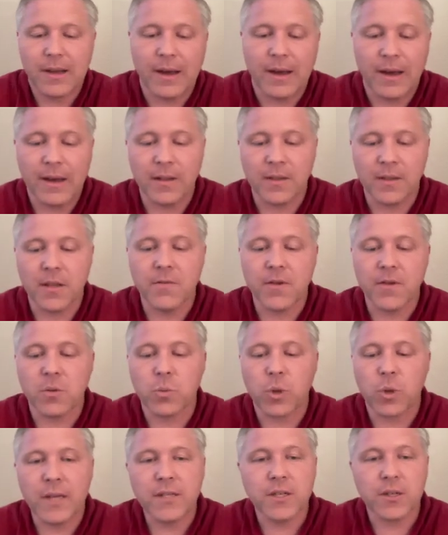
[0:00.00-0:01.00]
and live in
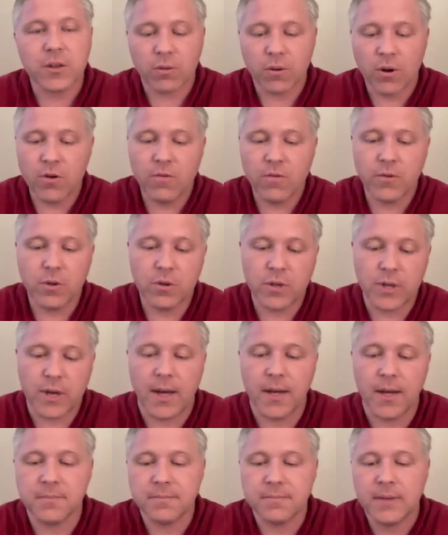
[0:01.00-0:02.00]
Pleasant Grove,
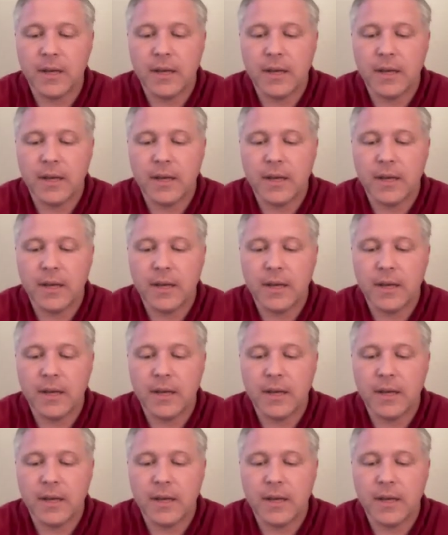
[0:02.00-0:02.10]
Utah.